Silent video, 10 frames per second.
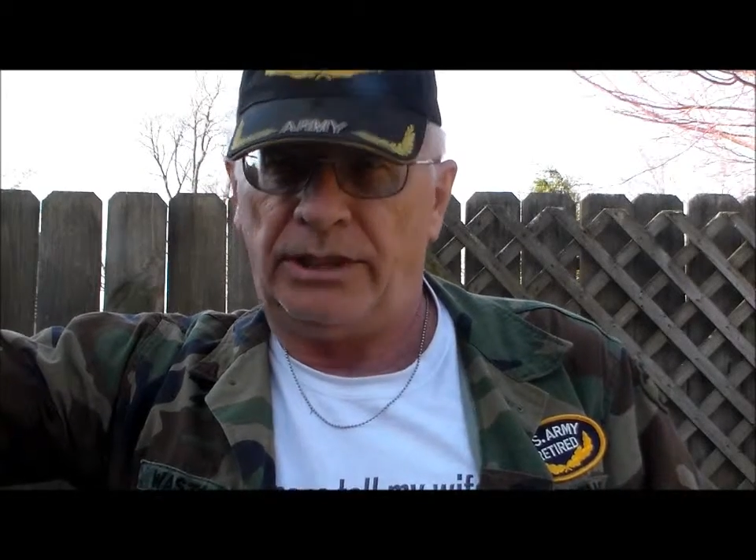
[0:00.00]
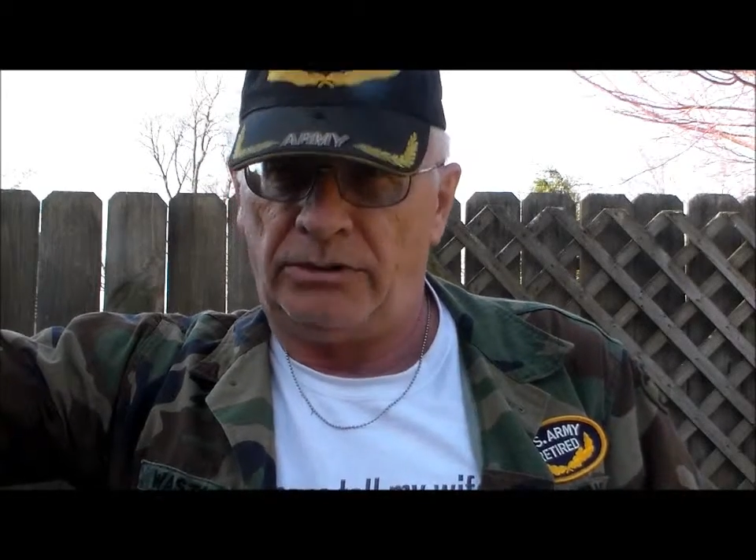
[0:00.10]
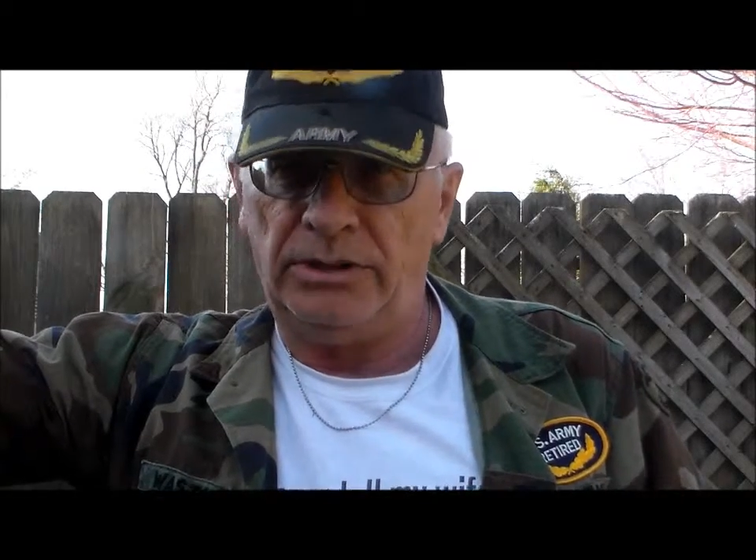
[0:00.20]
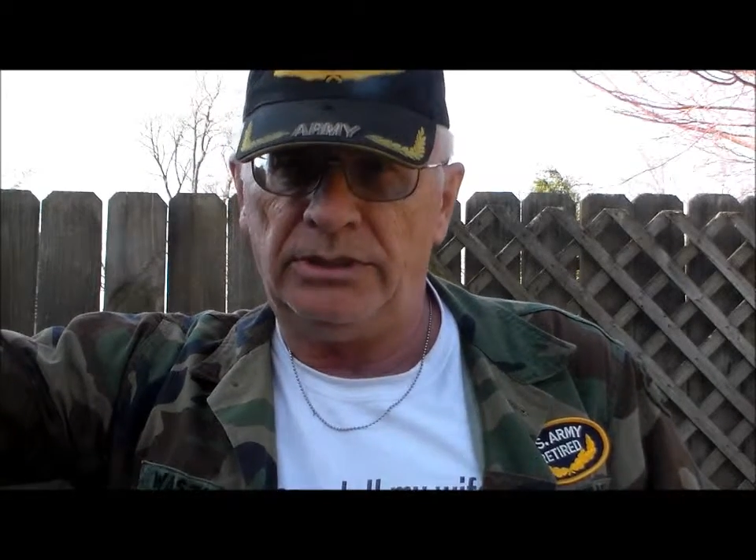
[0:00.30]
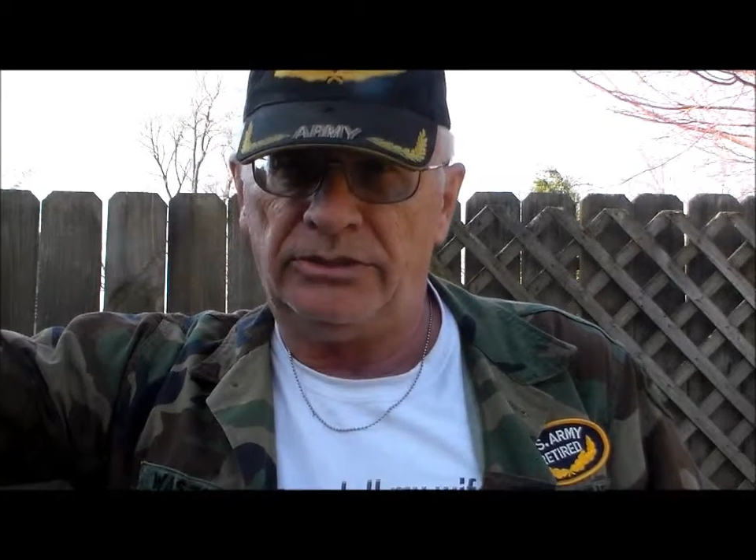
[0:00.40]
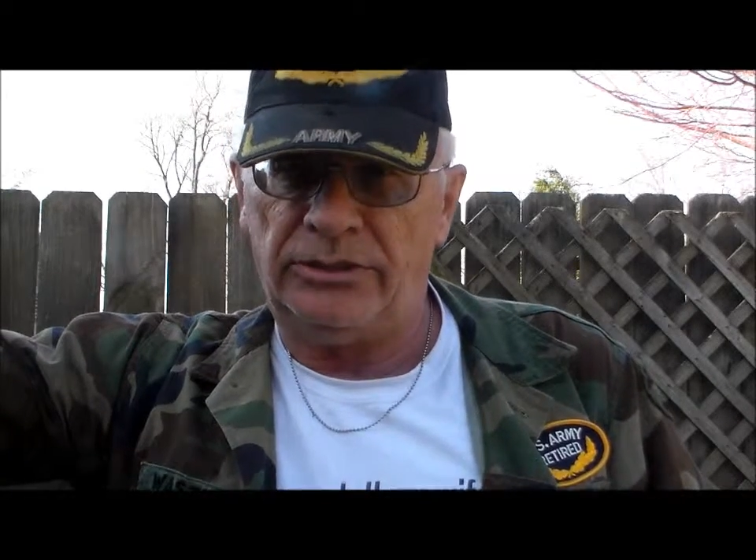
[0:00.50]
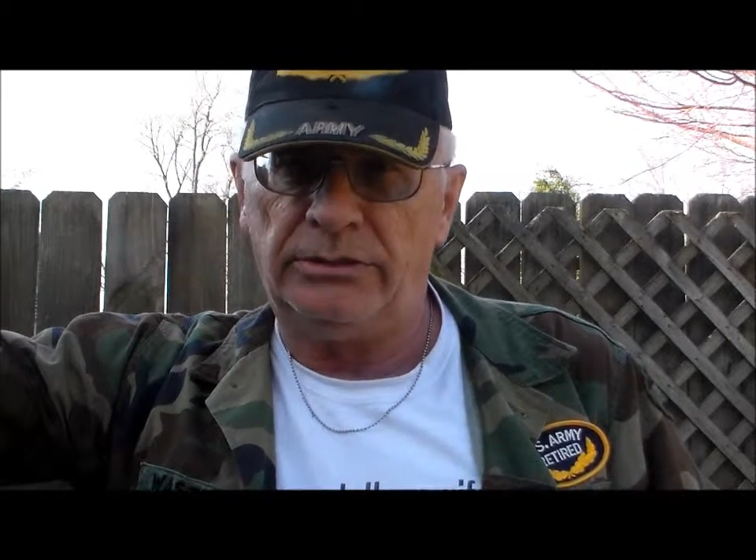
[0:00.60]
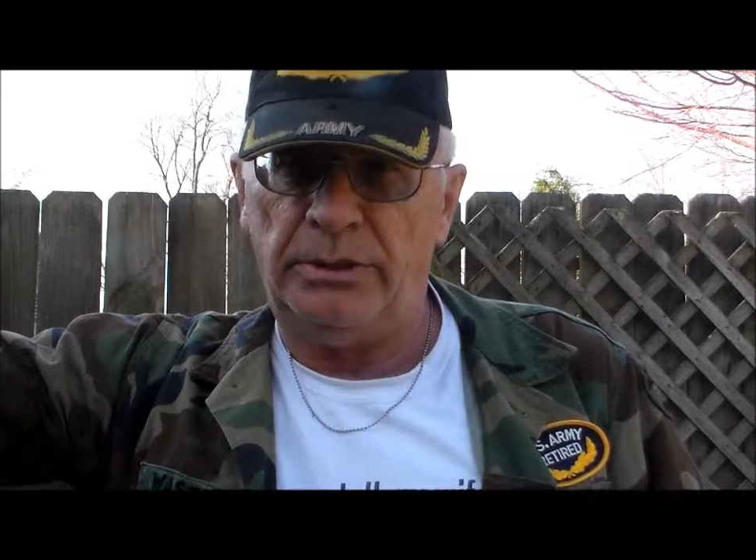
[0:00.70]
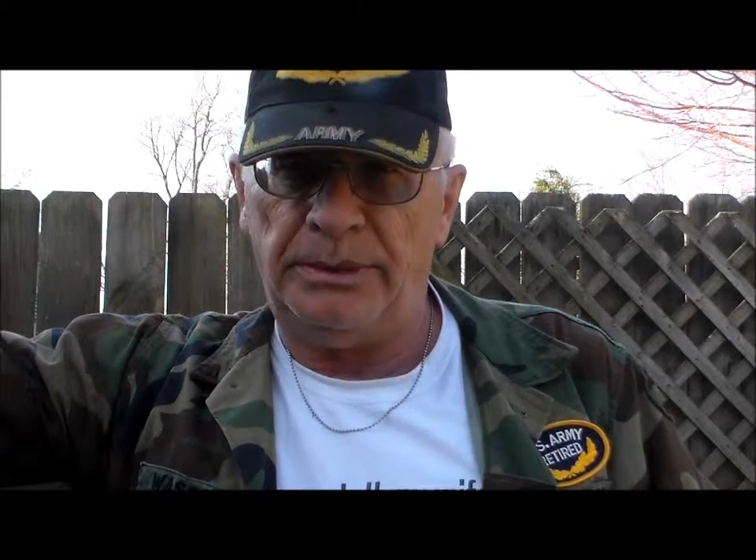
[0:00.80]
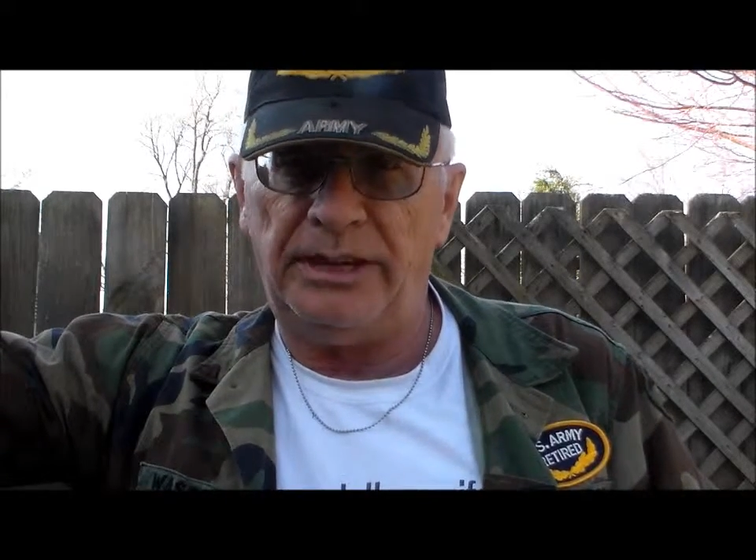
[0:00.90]
The grill
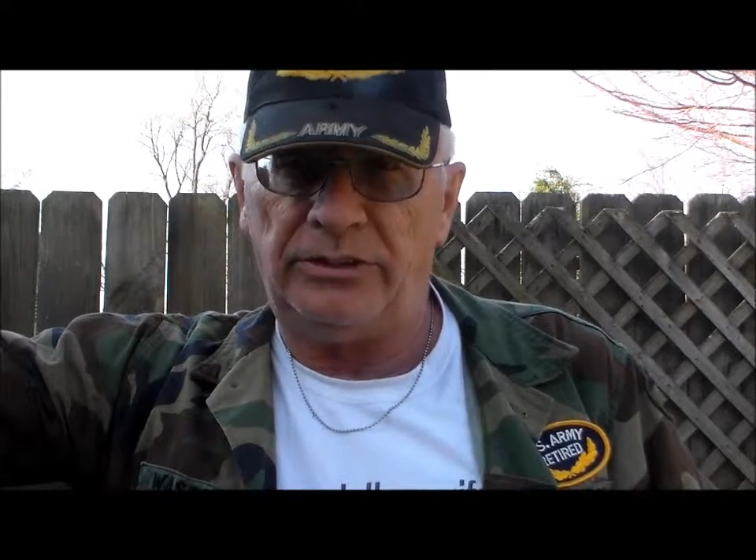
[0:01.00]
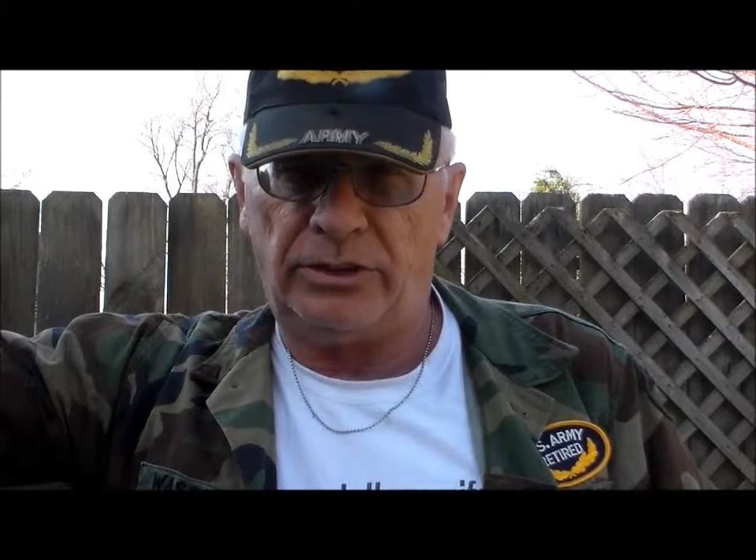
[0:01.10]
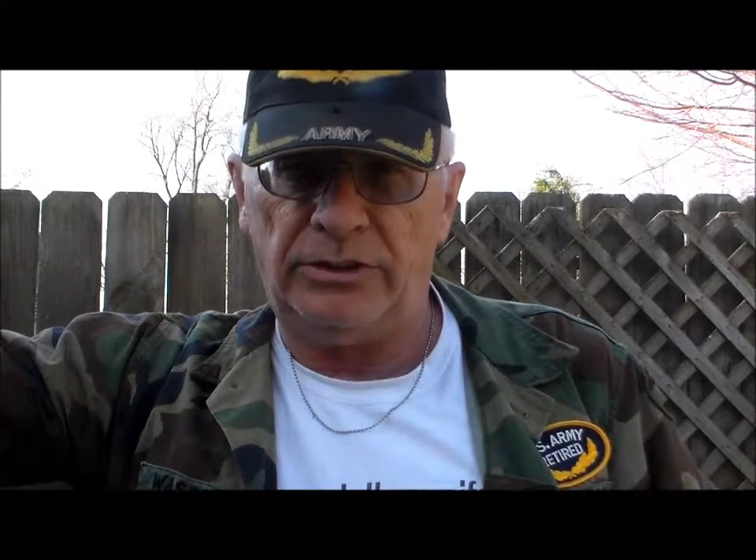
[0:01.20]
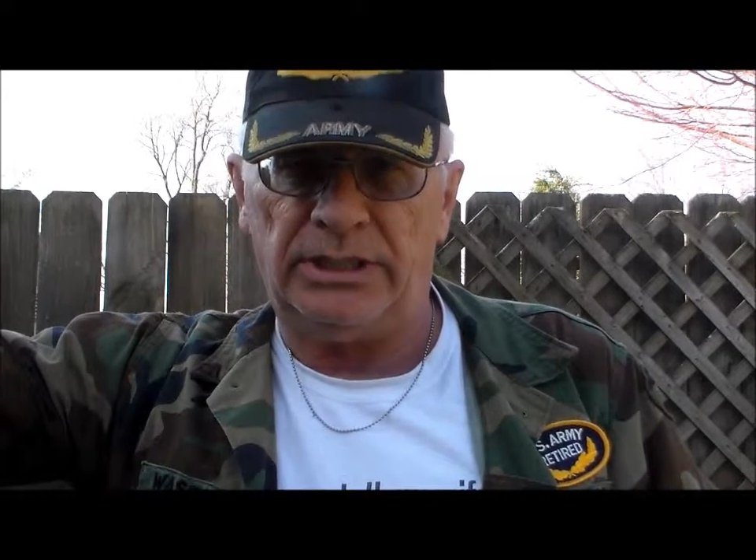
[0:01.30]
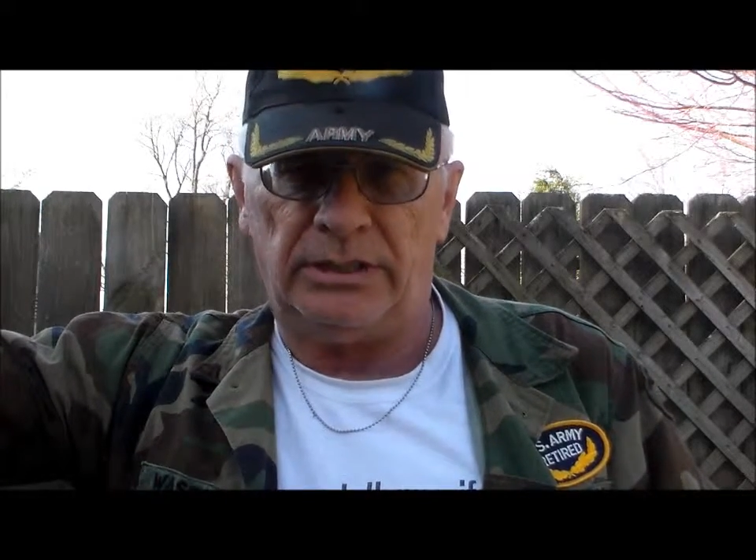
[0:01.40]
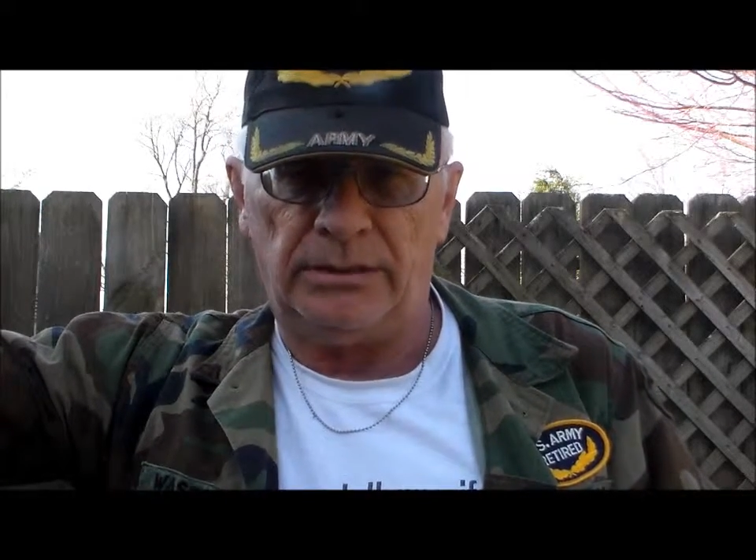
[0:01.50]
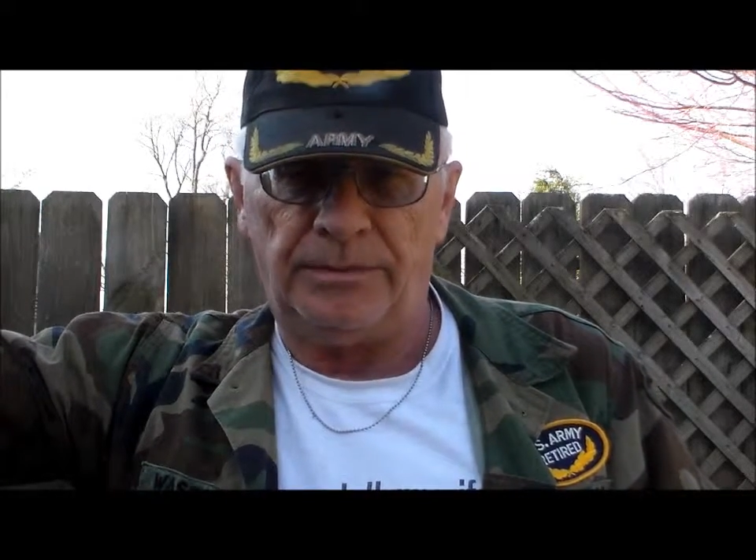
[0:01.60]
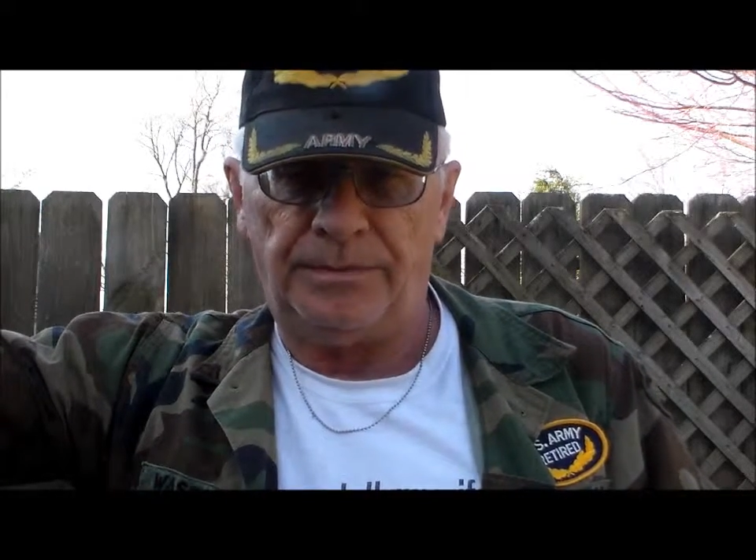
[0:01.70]
still remains a grill,